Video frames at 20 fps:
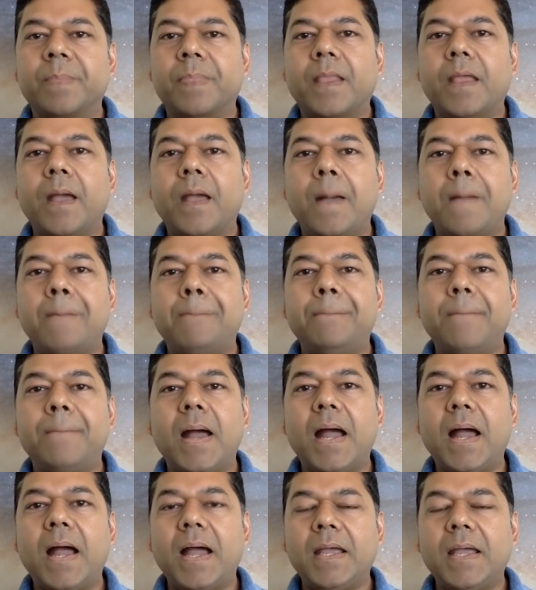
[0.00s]

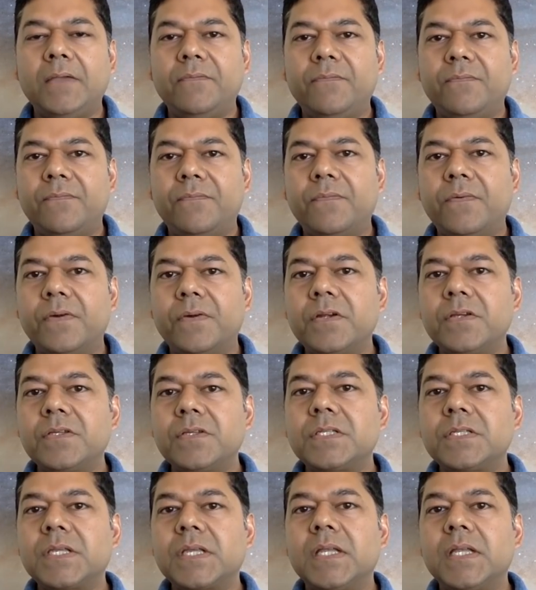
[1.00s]
I
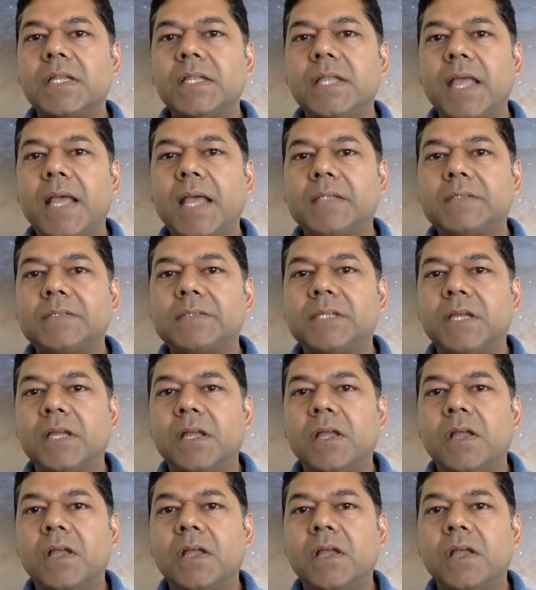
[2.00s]
first connect